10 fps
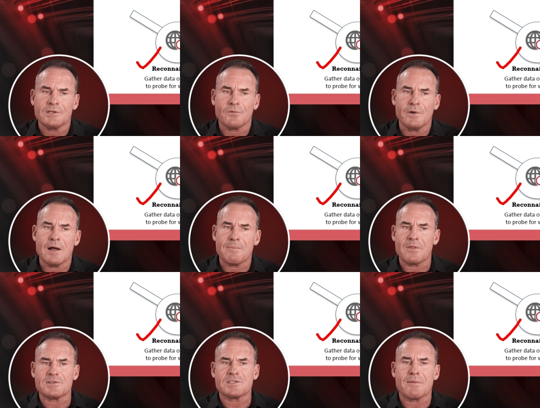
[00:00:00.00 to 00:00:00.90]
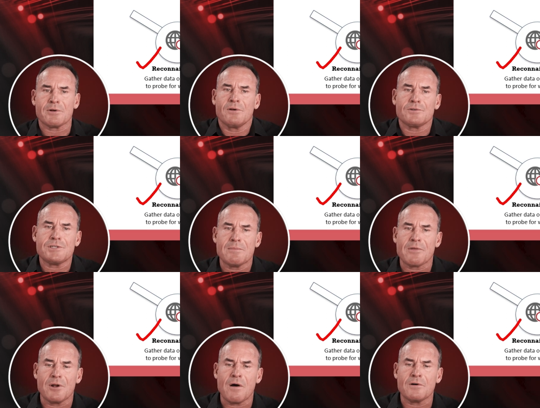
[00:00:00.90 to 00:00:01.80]
to read up on the cyber kill chain
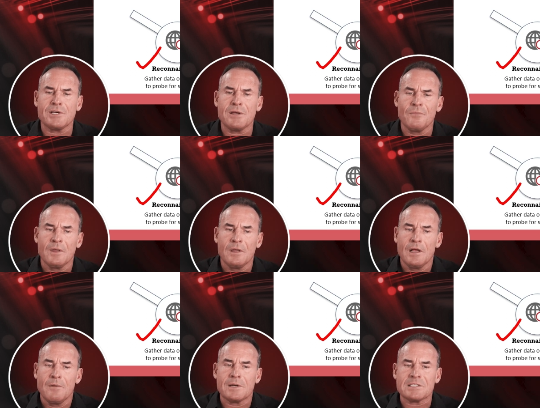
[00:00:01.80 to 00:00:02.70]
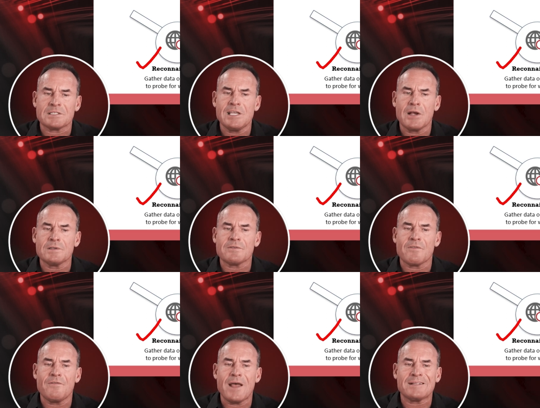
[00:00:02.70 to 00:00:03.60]
methodology, but it's a sequence of
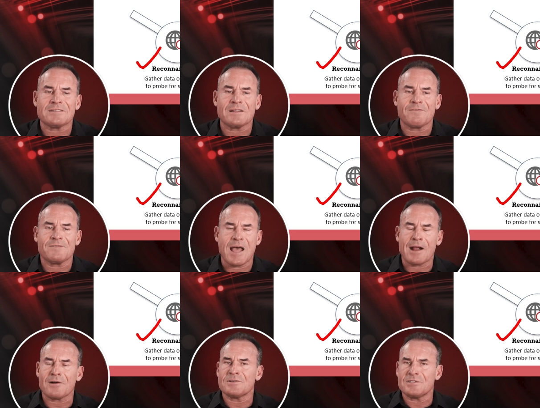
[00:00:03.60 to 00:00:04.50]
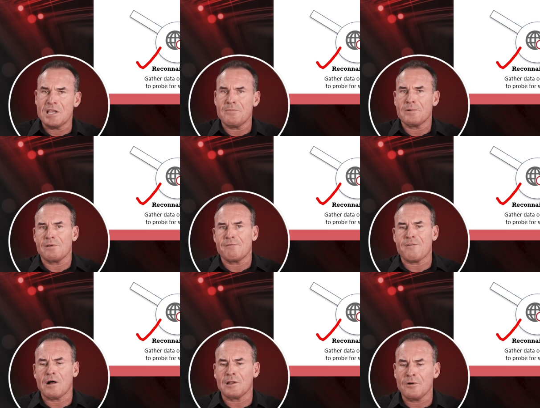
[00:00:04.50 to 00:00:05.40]
events that attackers typically
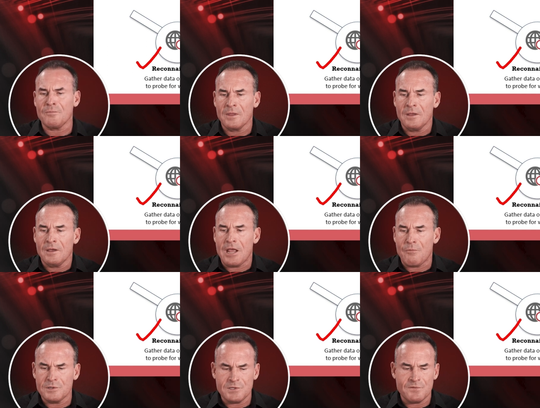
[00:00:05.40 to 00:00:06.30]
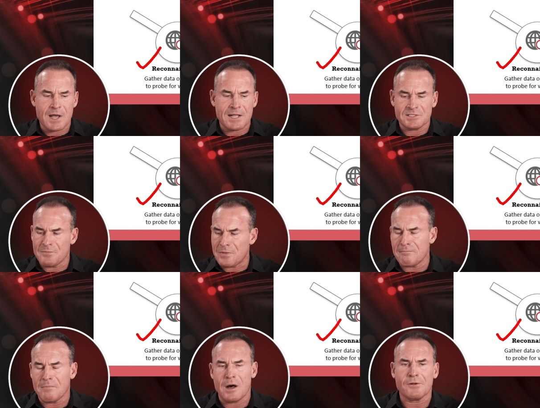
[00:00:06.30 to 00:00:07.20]
follow. And once you've got
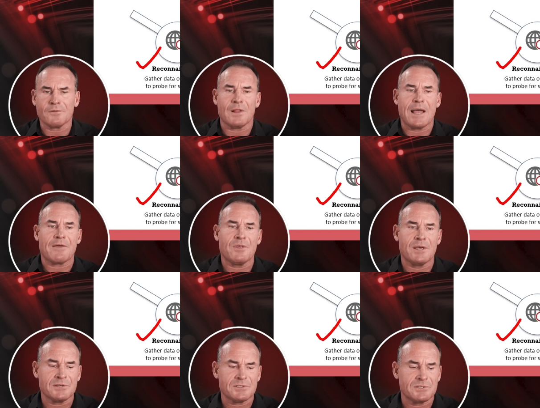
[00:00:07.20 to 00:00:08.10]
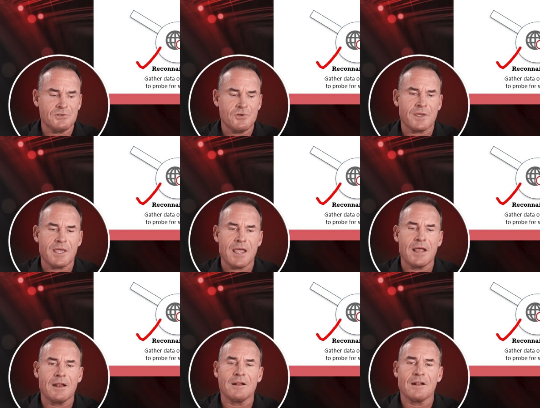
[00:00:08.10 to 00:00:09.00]
something modeled like this, you
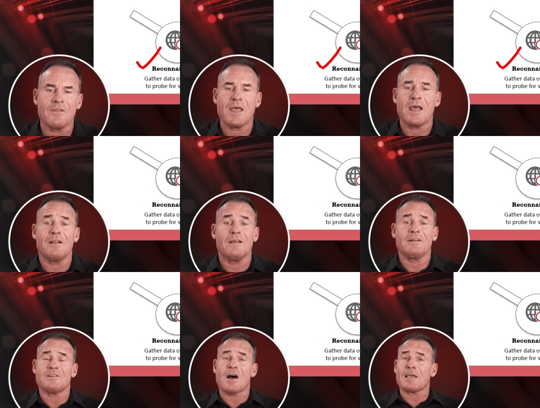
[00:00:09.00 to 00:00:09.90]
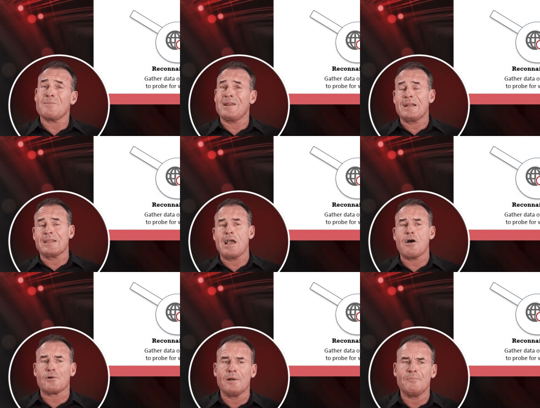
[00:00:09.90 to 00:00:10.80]
can then document and
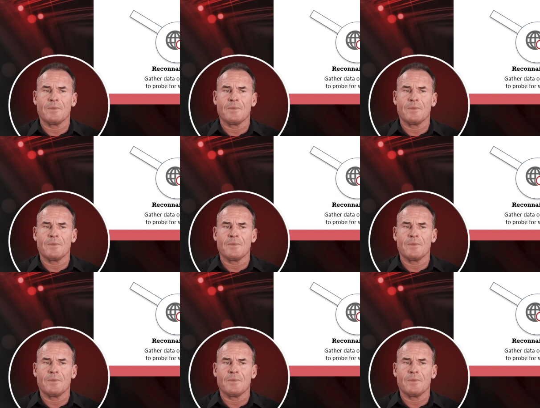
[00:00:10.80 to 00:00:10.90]
counter it.